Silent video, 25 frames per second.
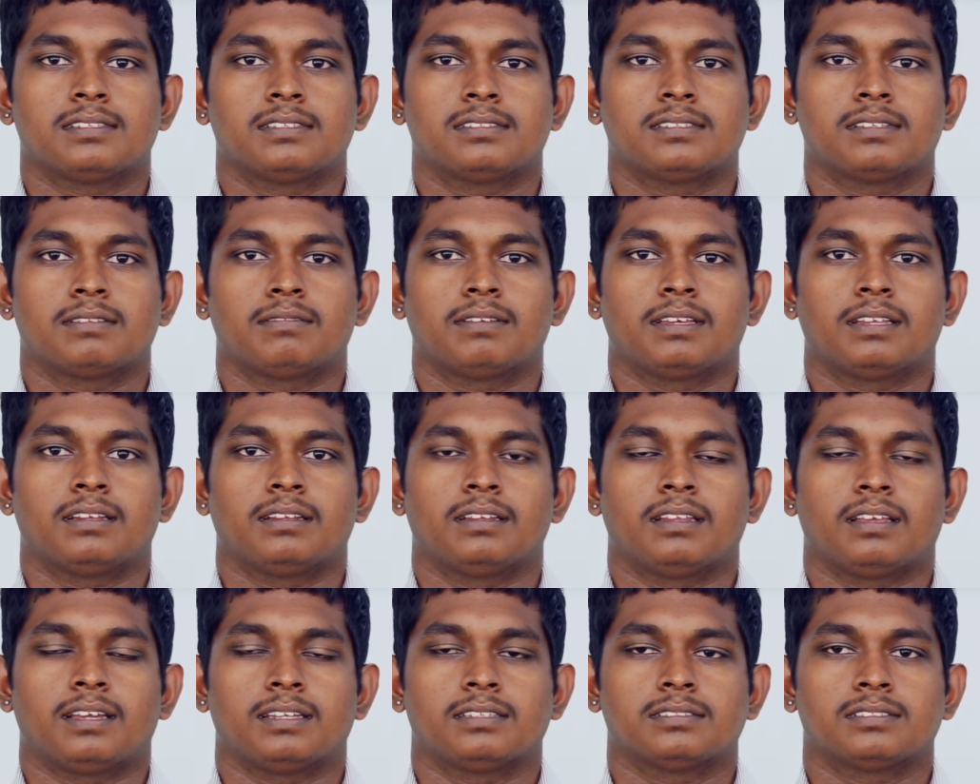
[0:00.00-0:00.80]
is a
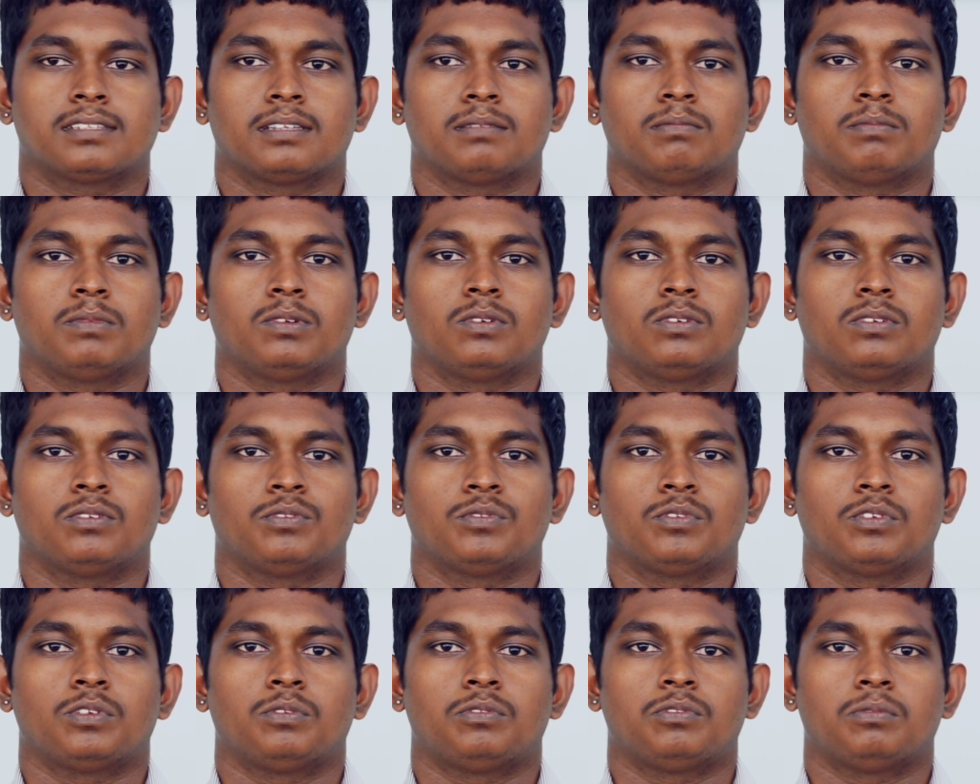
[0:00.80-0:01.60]
very nice and
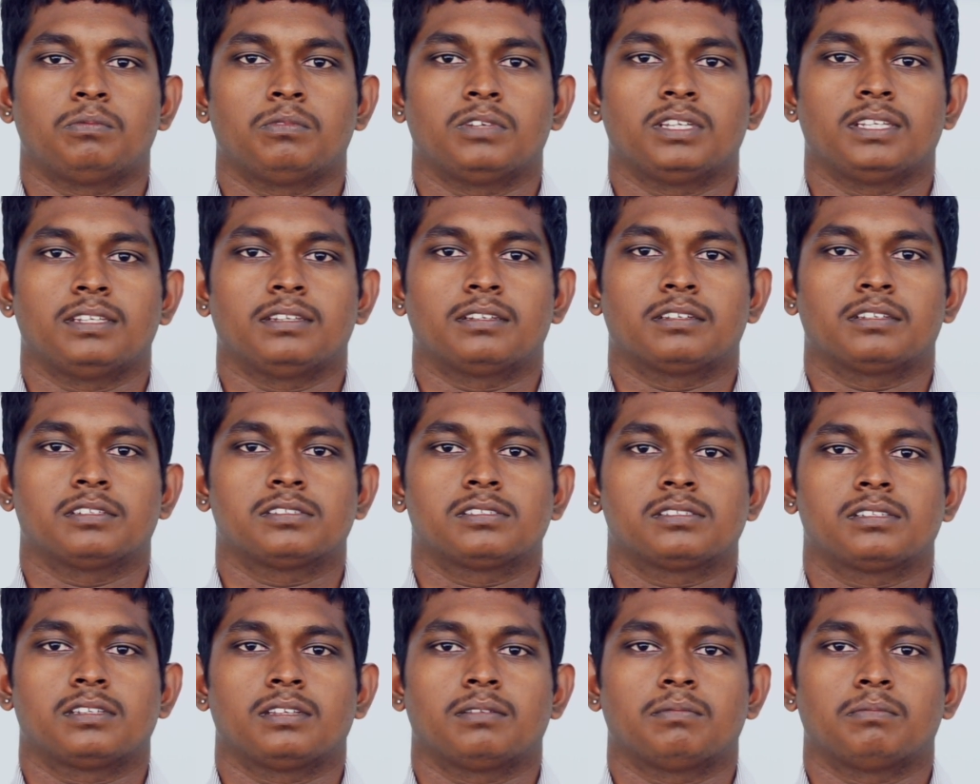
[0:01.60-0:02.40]
beautiful,
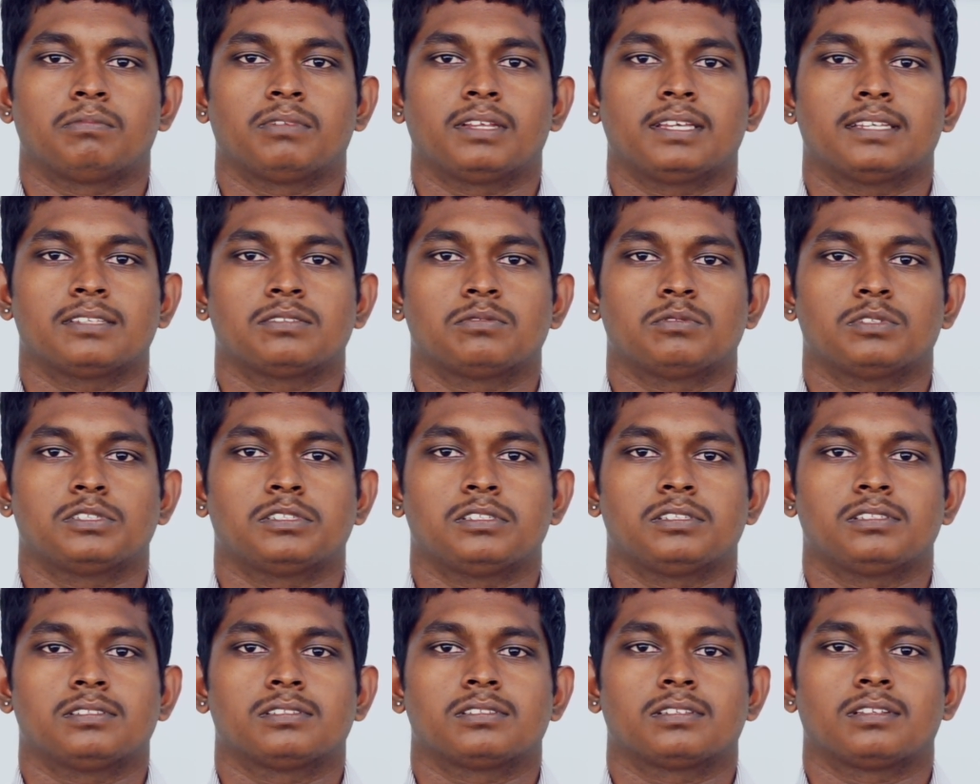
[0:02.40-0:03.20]
interesting place
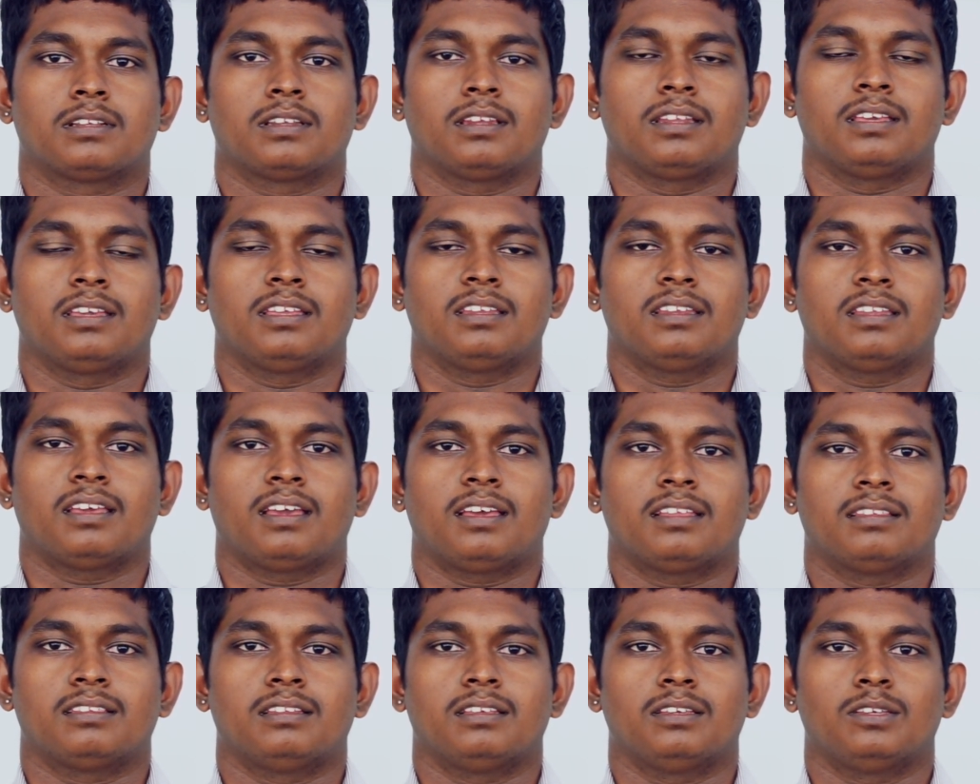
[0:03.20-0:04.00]
which is clean,
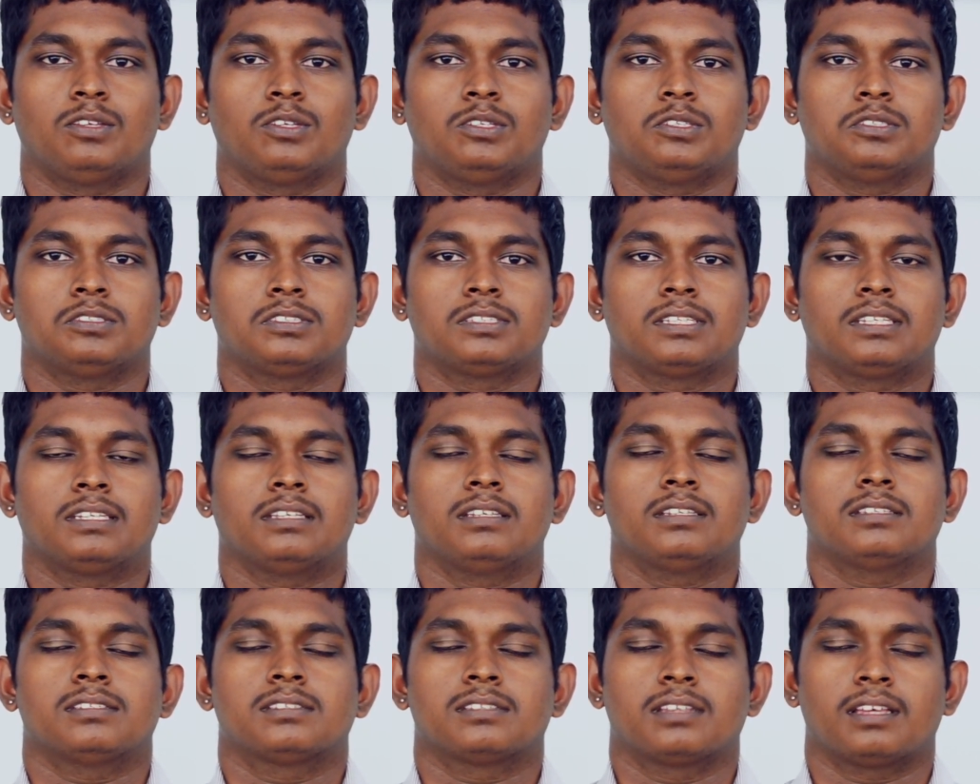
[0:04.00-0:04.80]
and the
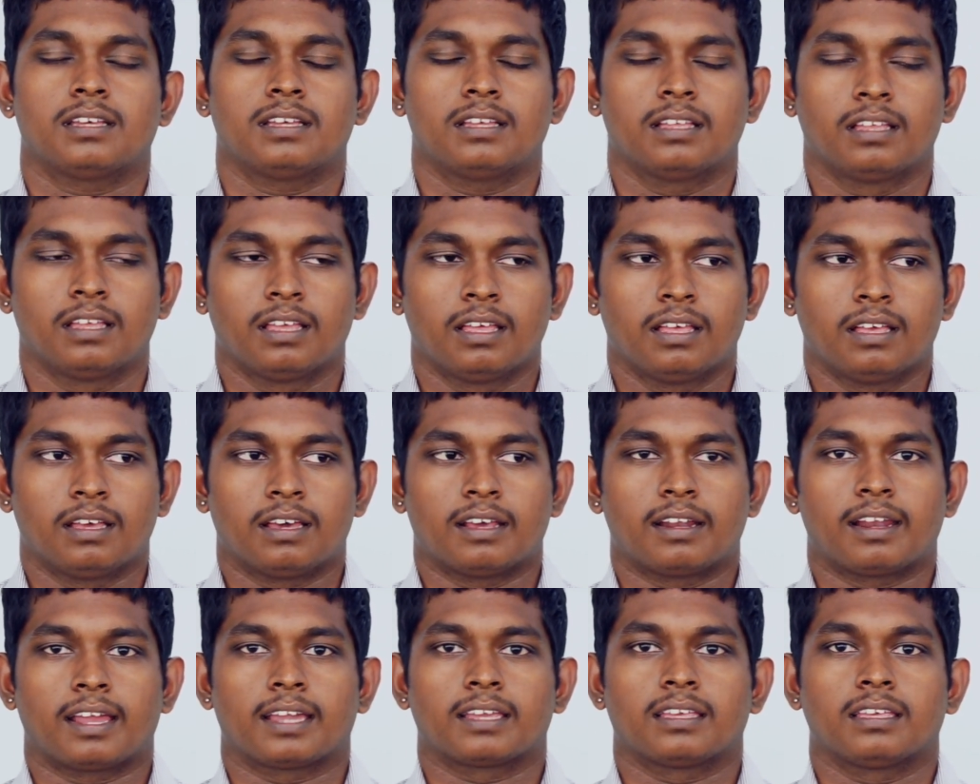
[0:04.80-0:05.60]
university is a
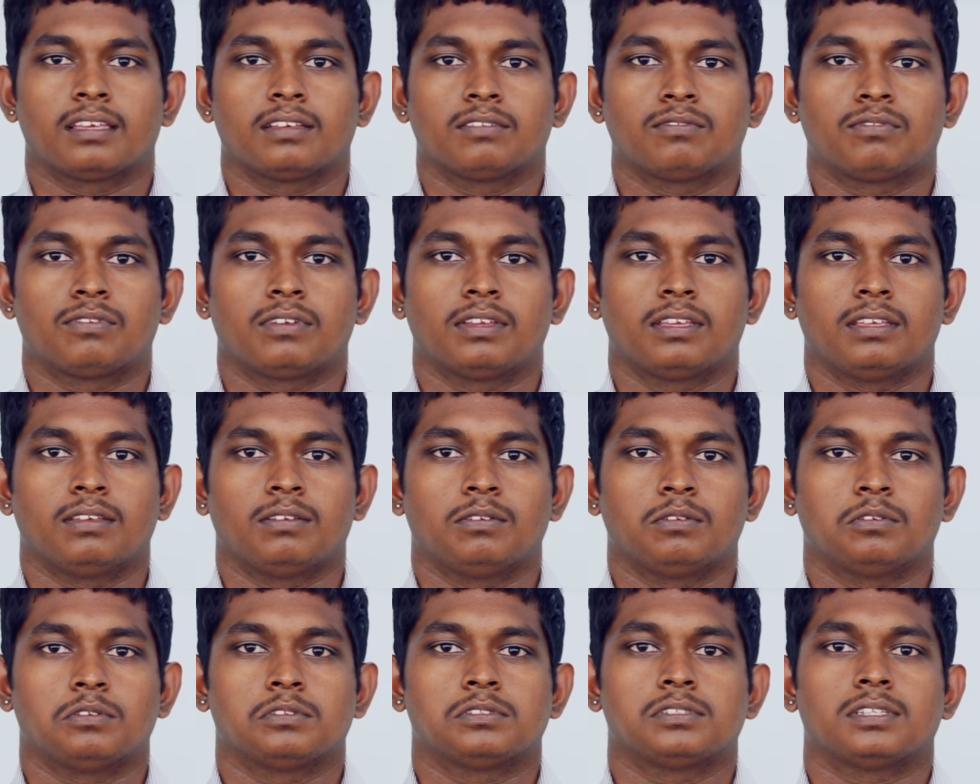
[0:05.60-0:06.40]
ragging-free
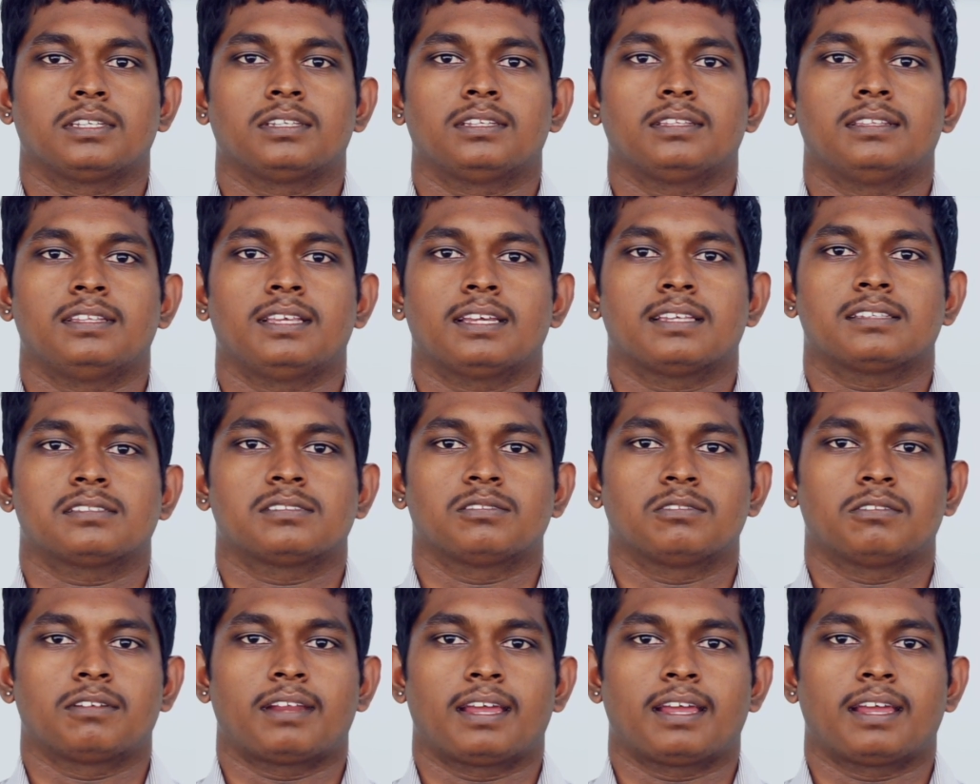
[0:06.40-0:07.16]
university. There's no